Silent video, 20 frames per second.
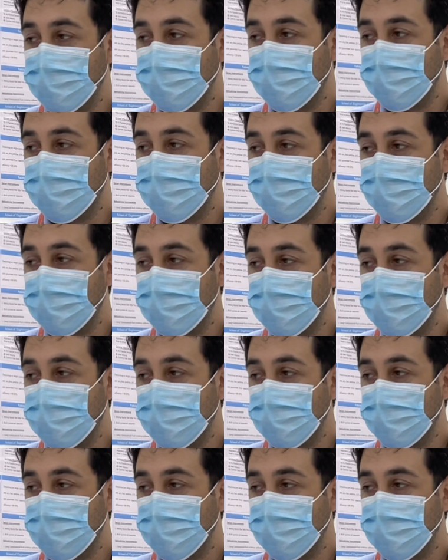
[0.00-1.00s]

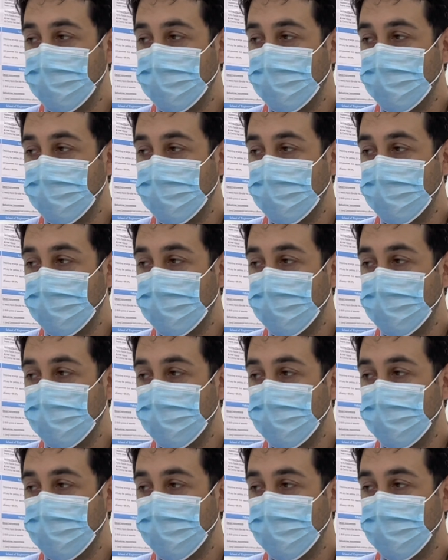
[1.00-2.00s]

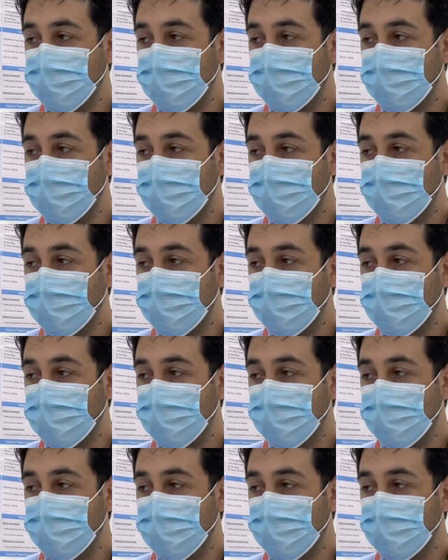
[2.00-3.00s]

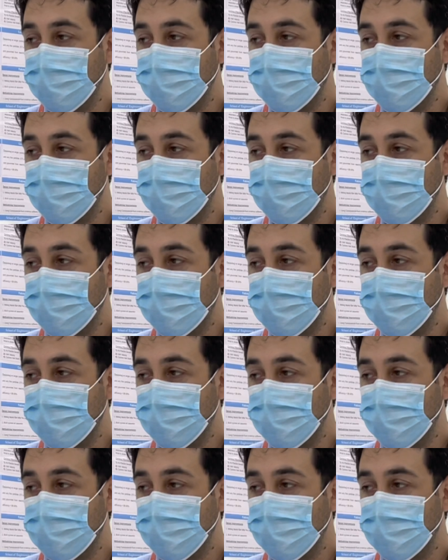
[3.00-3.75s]
[no speech]